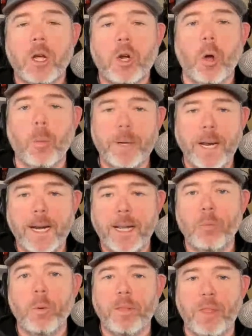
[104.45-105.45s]

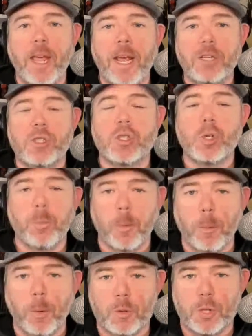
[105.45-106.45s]
culminating with a Super
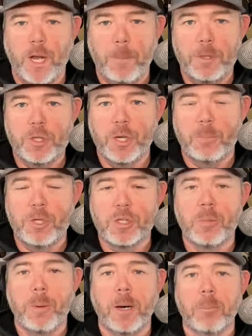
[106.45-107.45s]
Bowl championship just
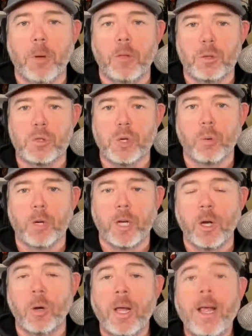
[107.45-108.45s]
about a month or so
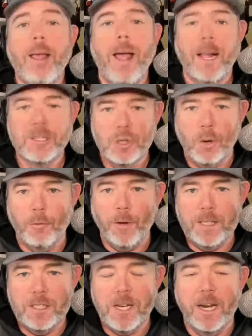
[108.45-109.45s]
ago at
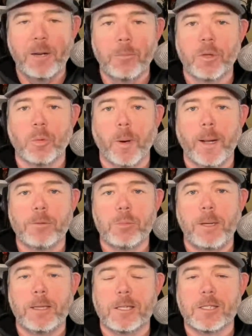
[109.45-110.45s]
SoFi Stadium when the Rams
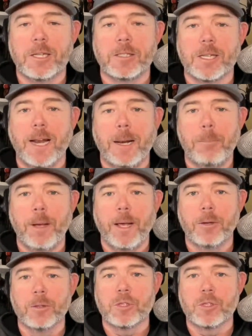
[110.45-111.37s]
beat the Cincinnati Bengals.